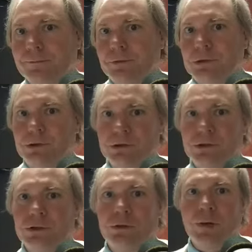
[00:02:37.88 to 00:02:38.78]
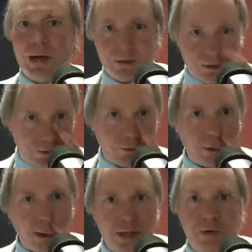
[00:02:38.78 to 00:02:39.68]
So these two under
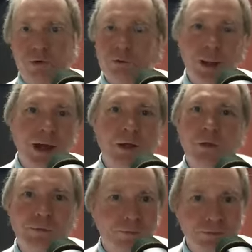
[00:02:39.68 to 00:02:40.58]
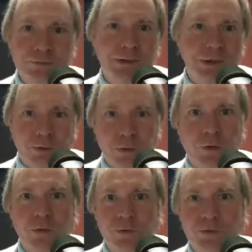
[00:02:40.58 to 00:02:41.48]
you know 12 year
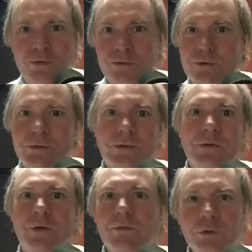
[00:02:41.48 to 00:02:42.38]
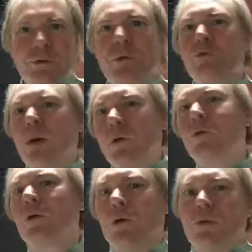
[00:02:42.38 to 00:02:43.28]
olds. First of all, 12
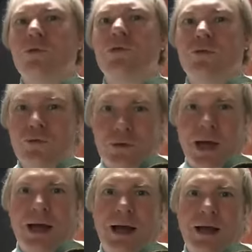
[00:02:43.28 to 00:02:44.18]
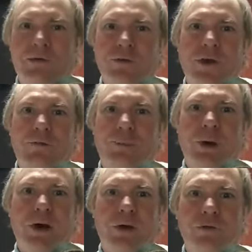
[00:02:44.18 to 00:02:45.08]
year old uh,
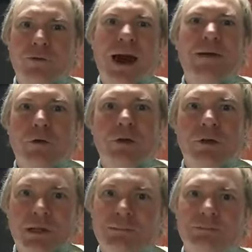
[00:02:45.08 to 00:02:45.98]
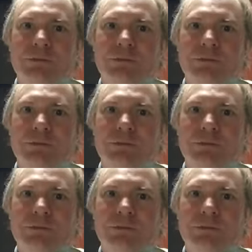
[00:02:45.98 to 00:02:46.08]
softball travel teams.